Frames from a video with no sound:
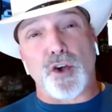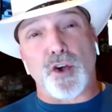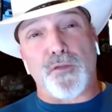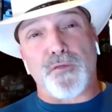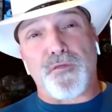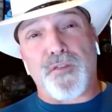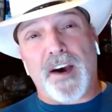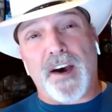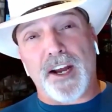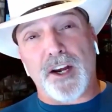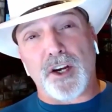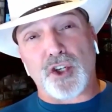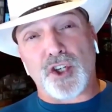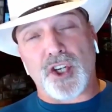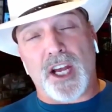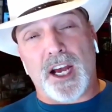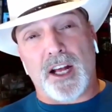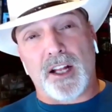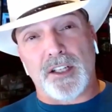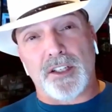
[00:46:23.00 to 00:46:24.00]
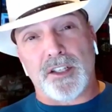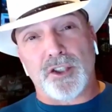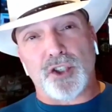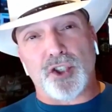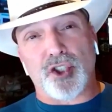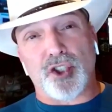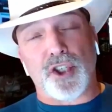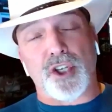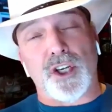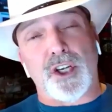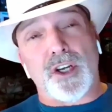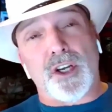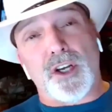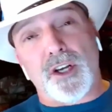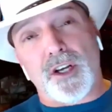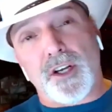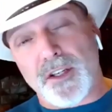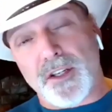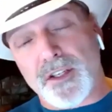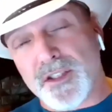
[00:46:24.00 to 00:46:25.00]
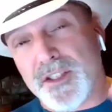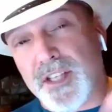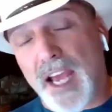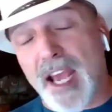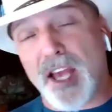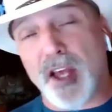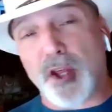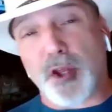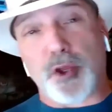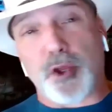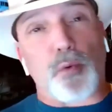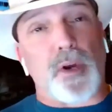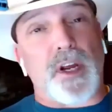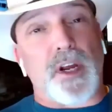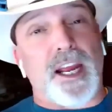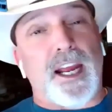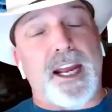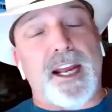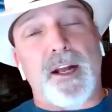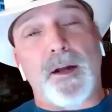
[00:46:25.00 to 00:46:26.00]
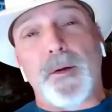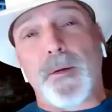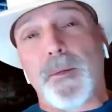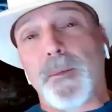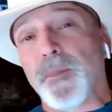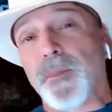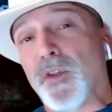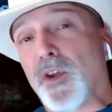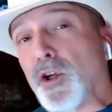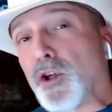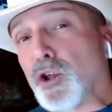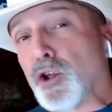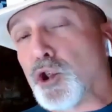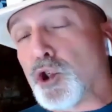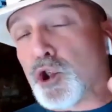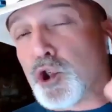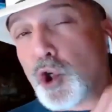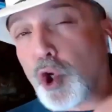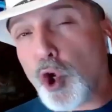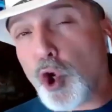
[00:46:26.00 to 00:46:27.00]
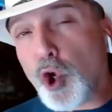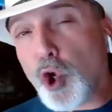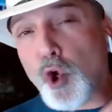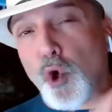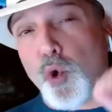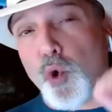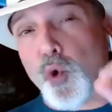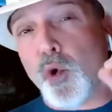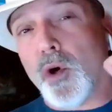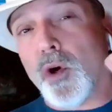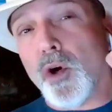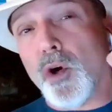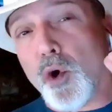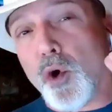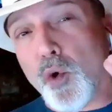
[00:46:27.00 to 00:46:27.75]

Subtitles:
on Fire challenge. Day 3, 2